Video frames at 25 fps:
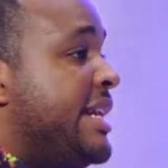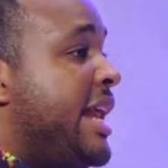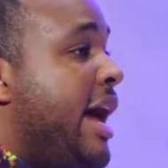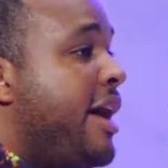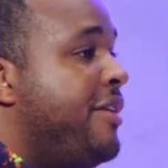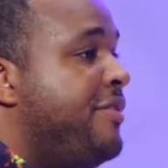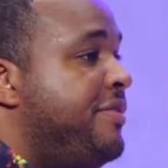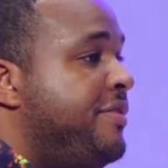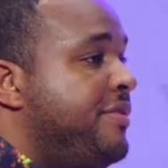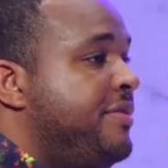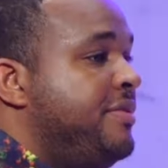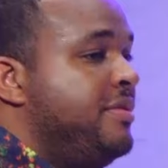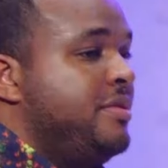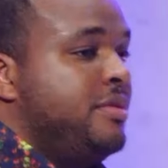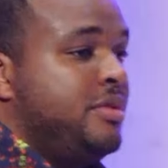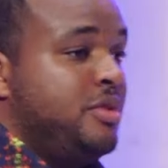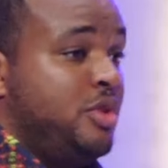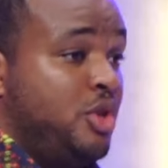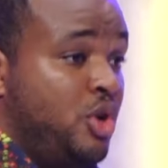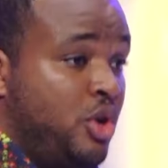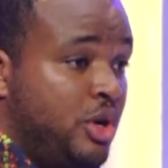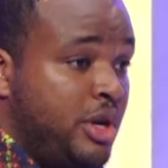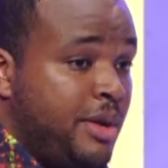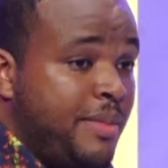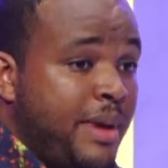The
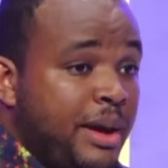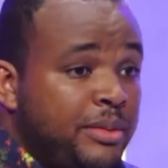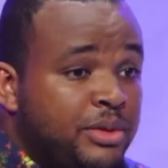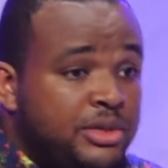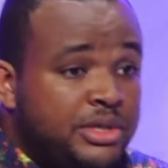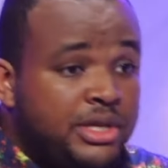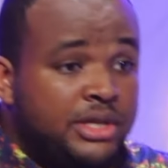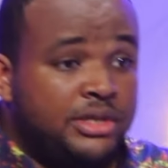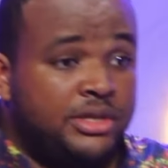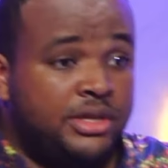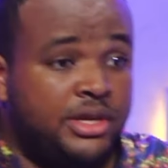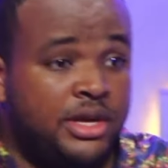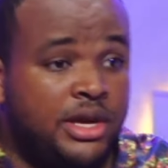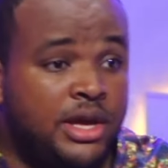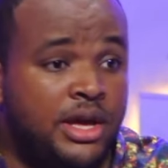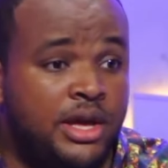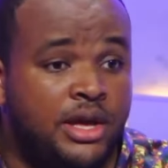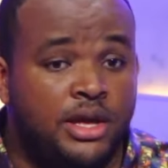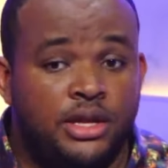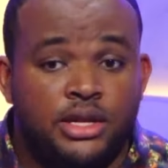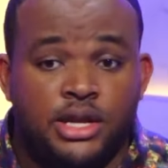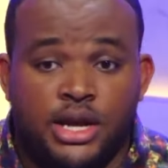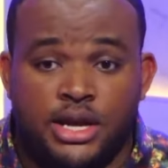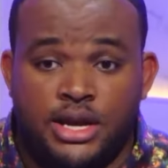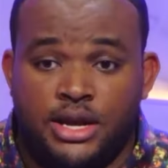dove, you know, the Bible says
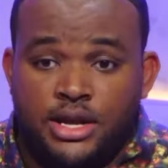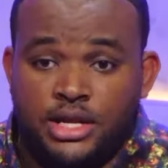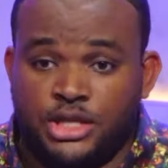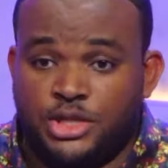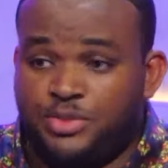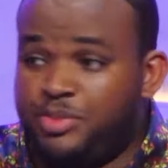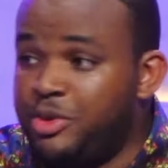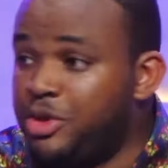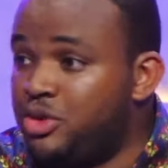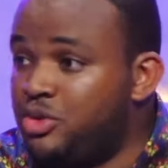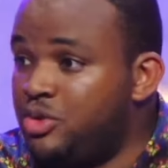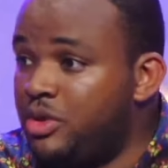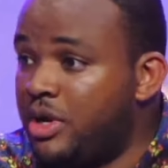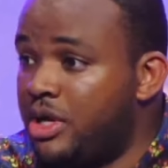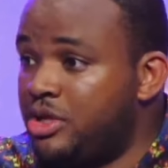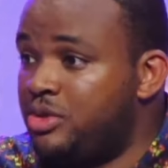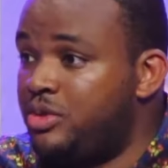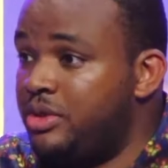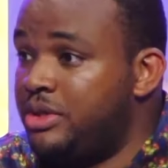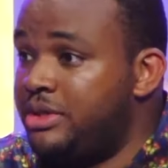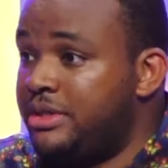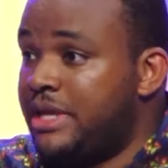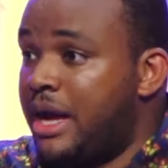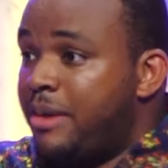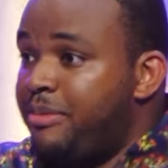that it speaks to
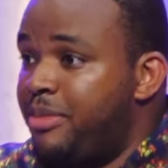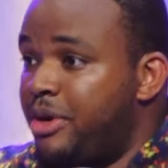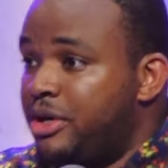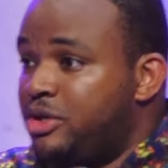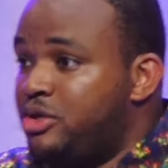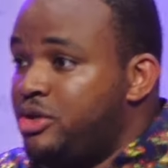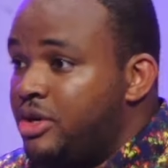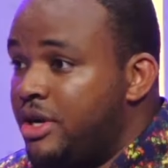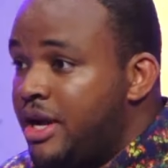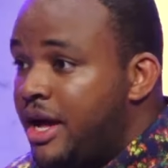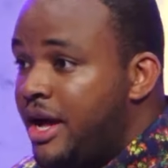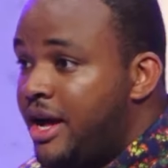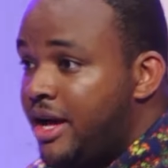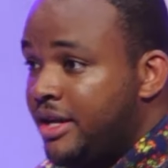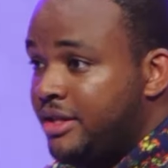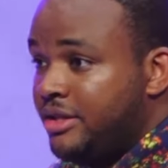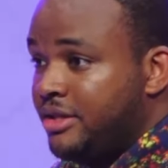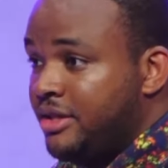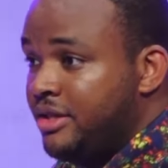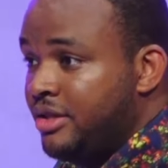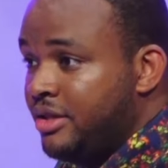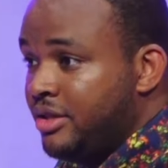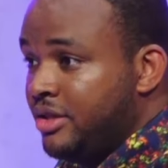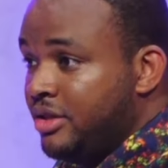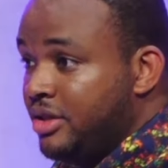us with tablets on the
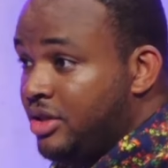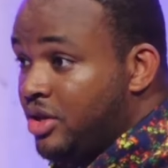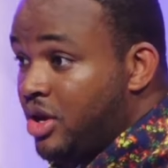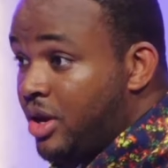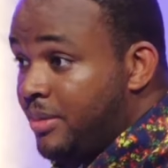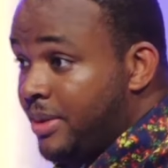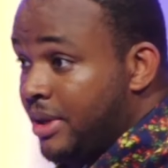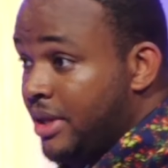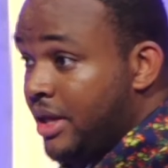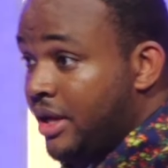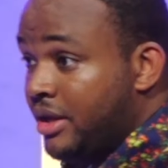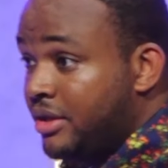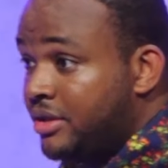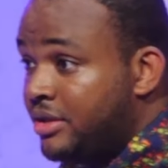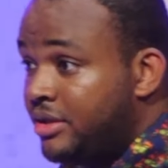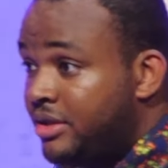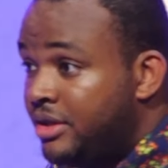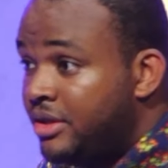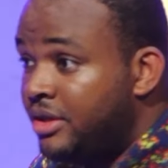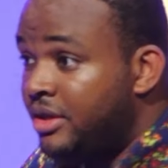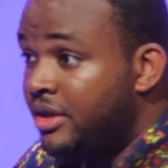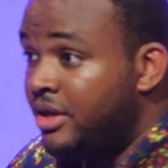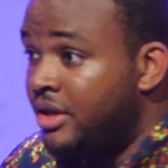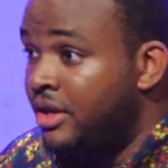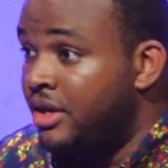heart. You know about
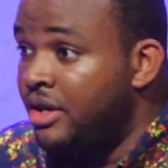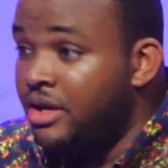that?